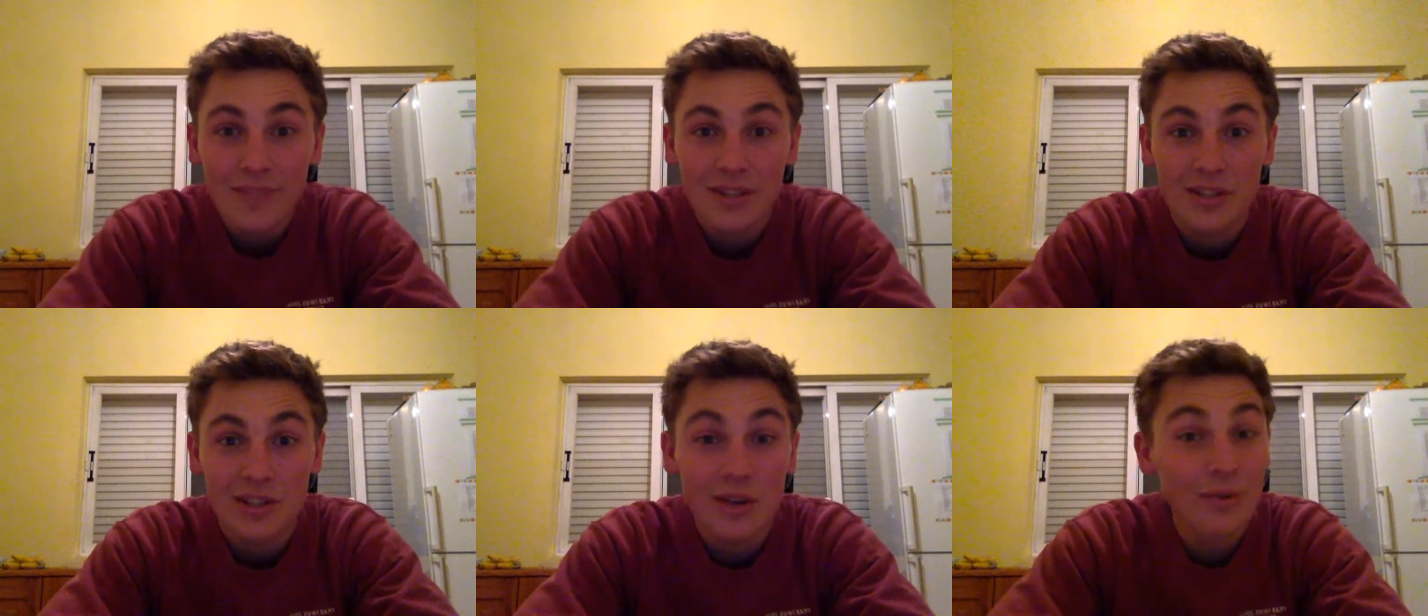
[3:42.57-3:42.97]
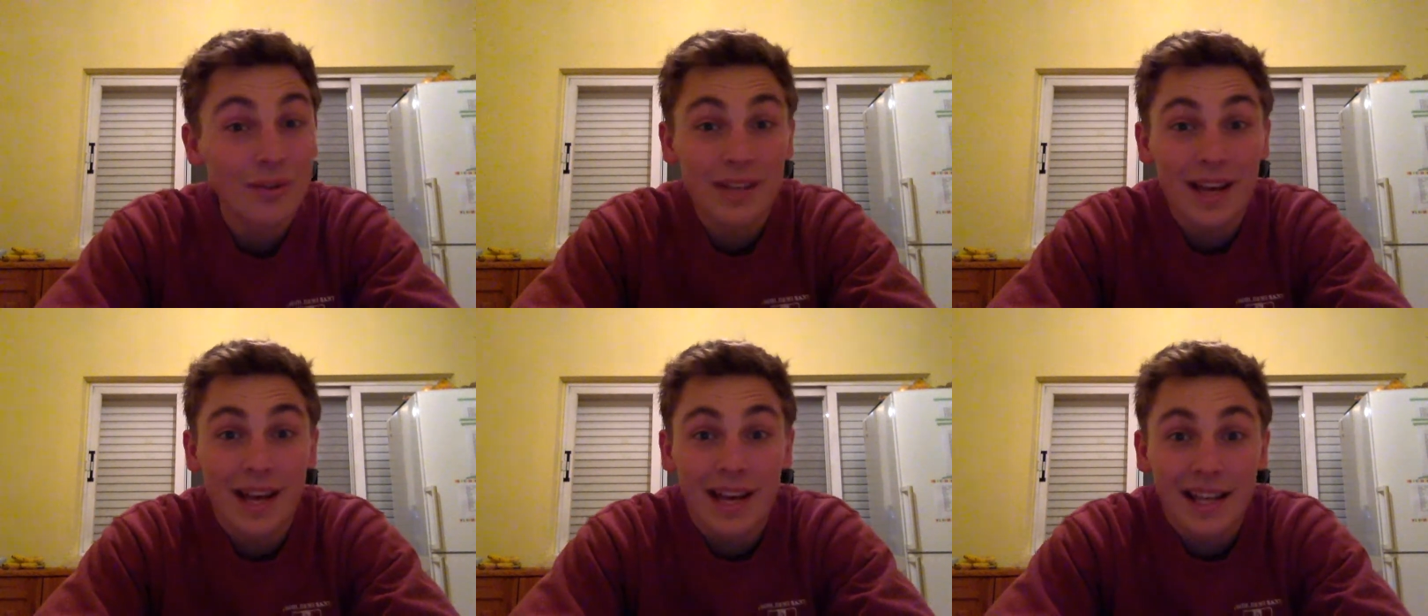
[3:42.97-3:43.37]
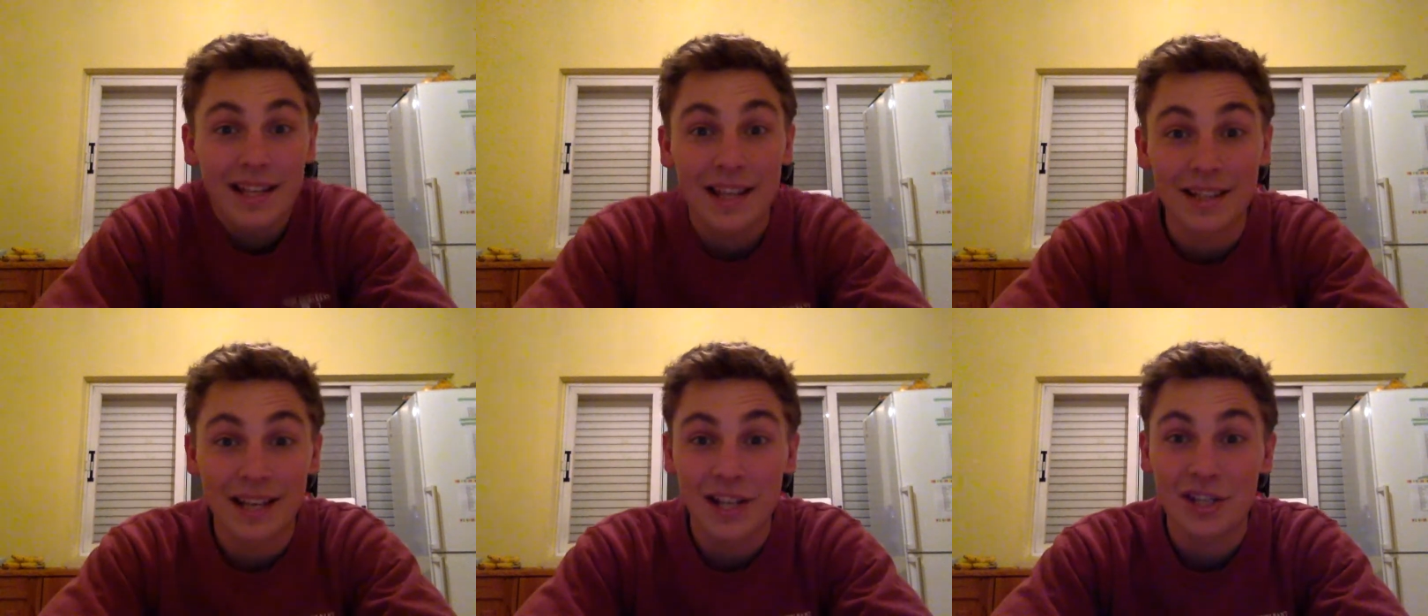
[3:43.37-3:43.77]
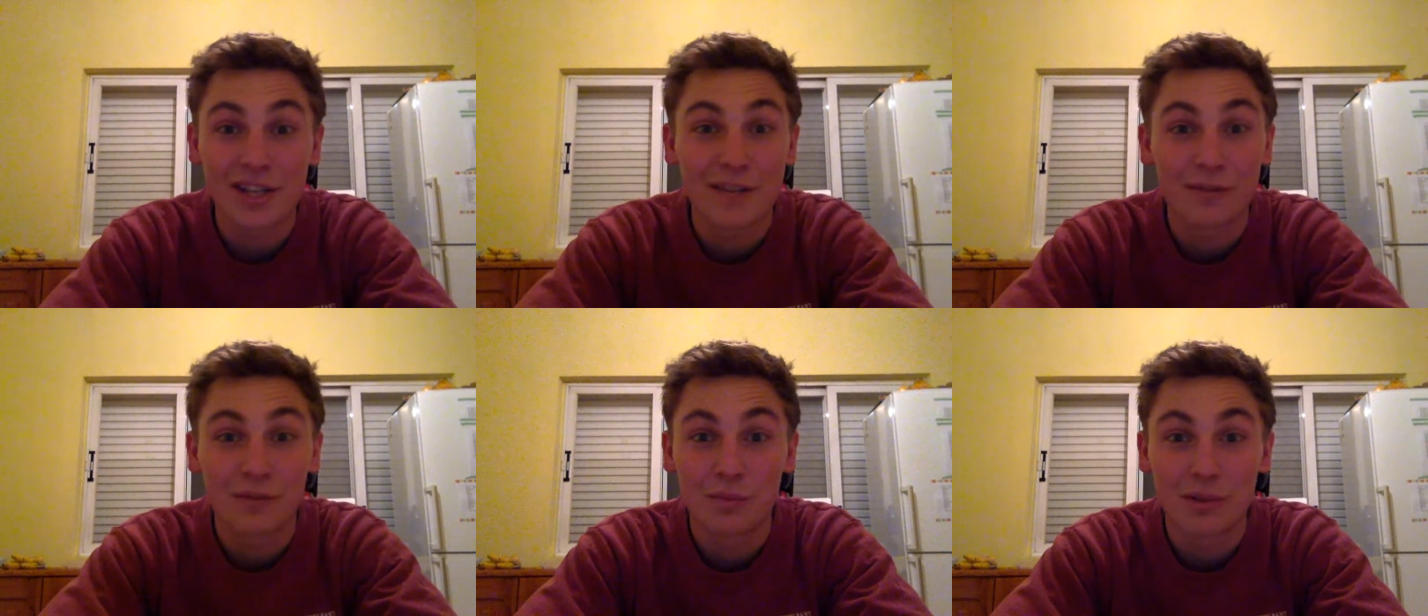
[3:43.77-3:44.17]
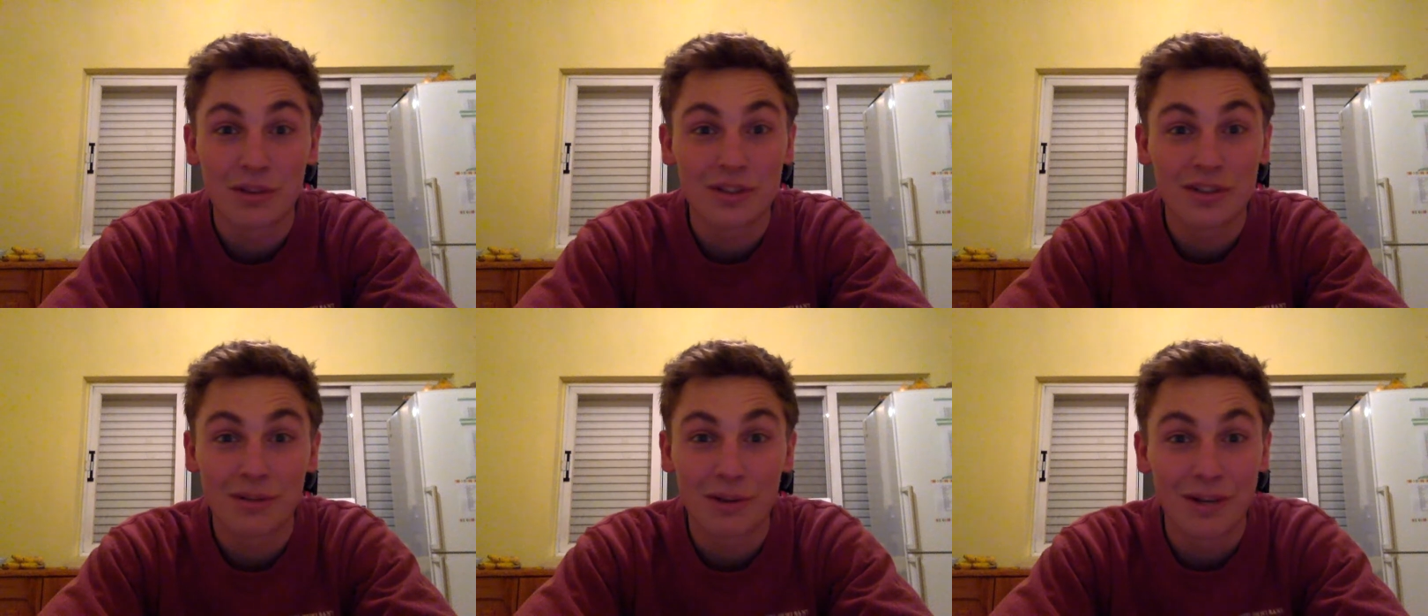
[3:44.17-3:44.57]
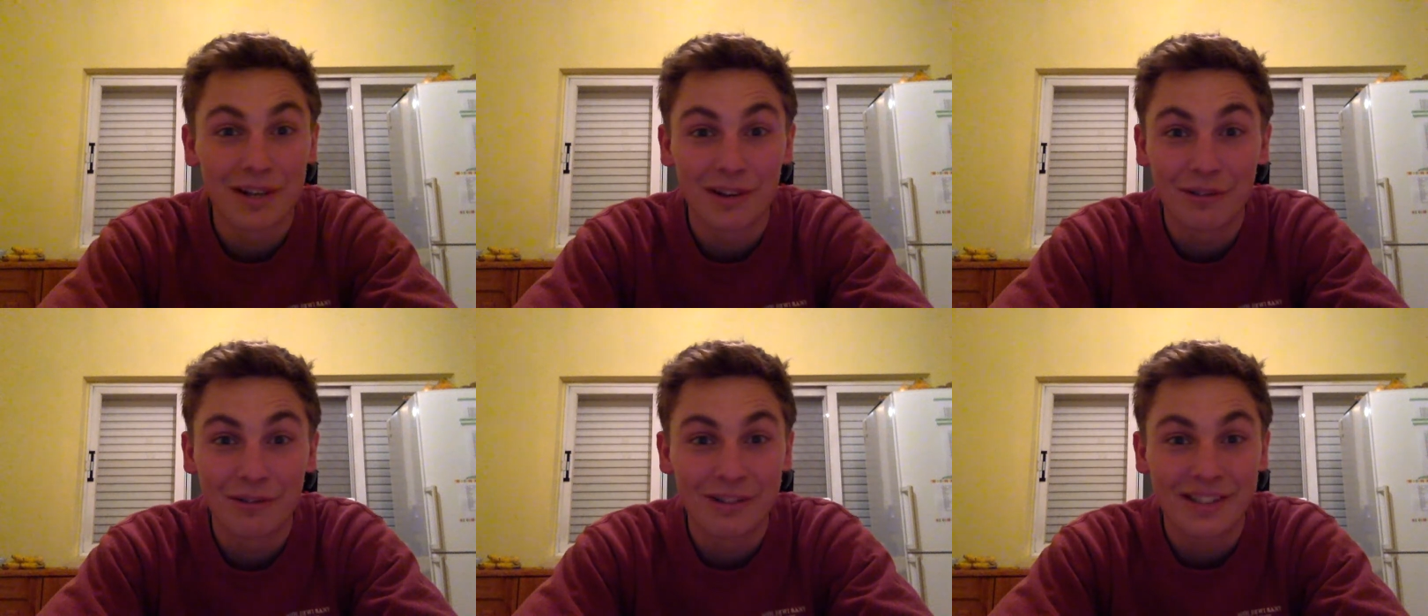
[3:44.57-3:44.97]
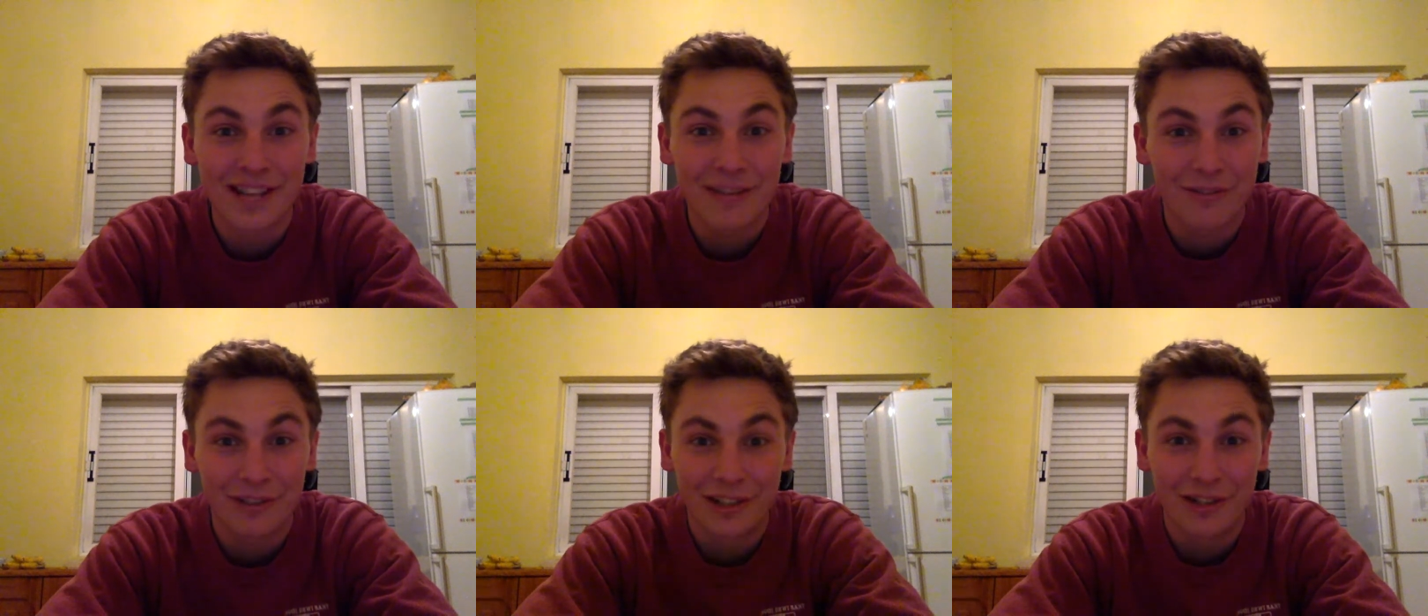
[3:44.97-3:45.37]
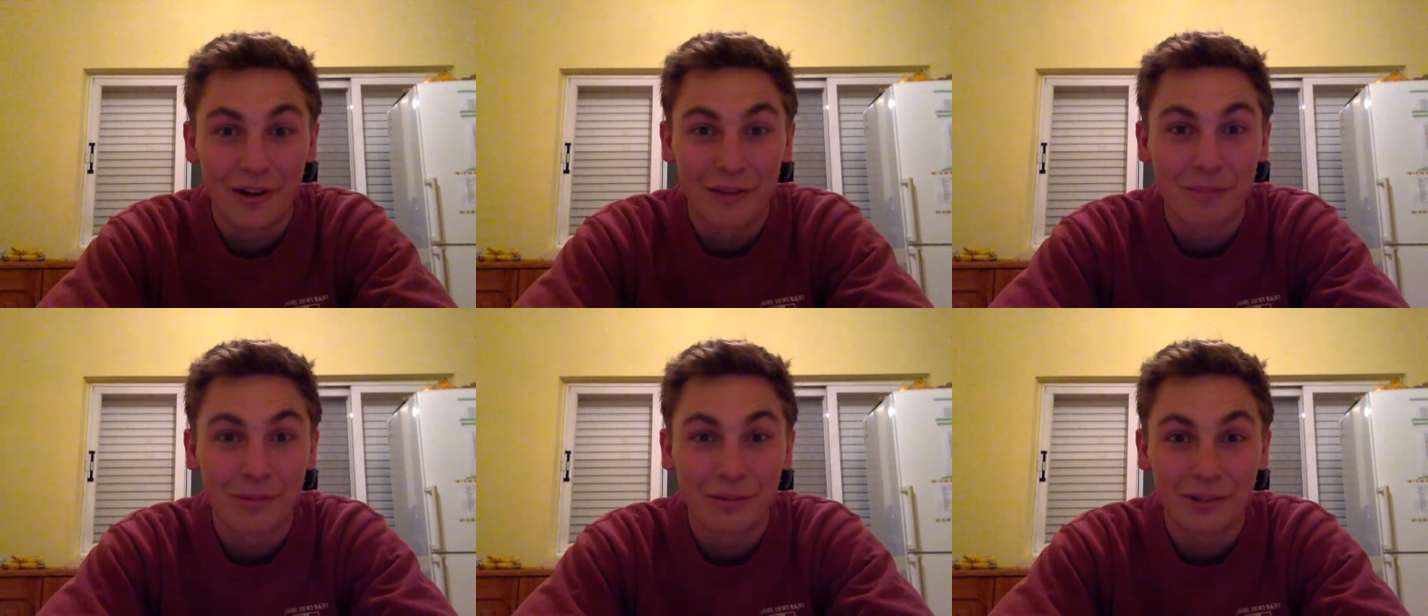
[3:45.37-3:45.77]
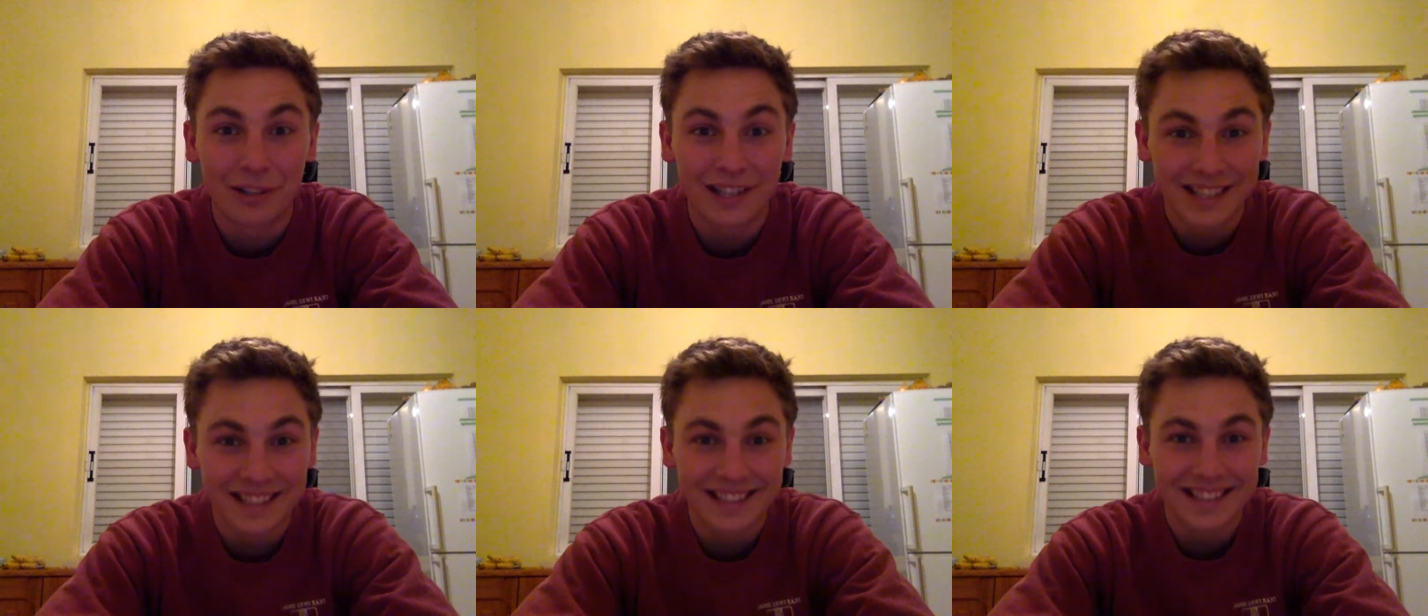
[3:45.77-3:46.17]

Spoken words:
So yeah, that shift was definitely not boring.